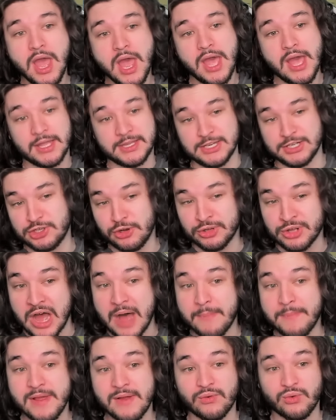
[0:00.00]
Additional
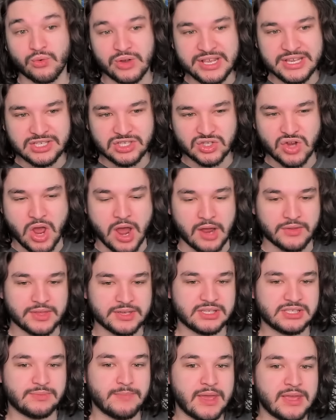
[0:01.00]
copy of Restock.
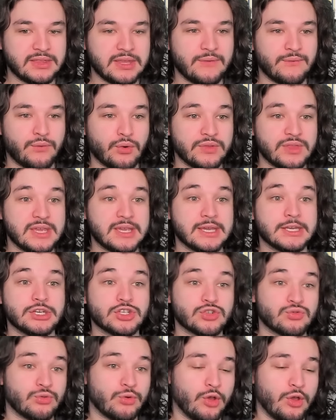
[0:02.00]
This is mainly for the
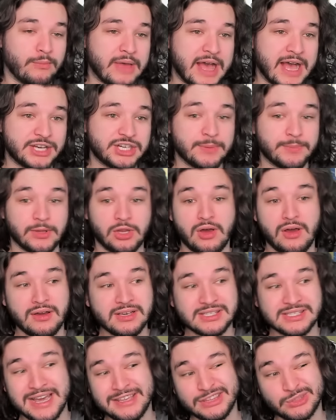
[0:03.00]
control matchup,
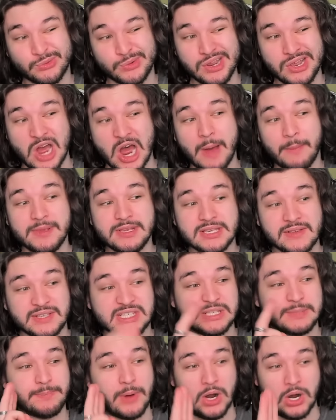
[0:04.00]
alongside 3 copies of
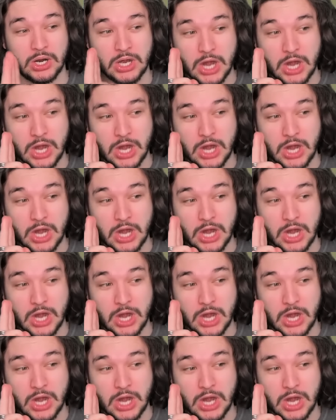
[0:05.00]
Spark